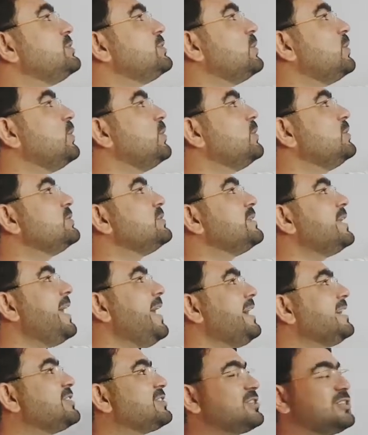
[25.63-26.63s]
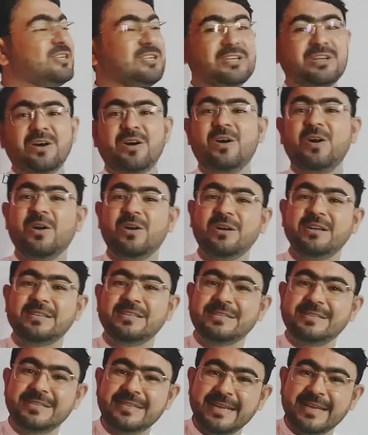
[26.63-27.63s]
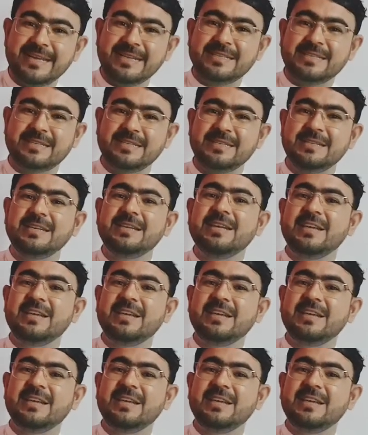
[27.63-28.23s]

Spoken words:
shows action or state.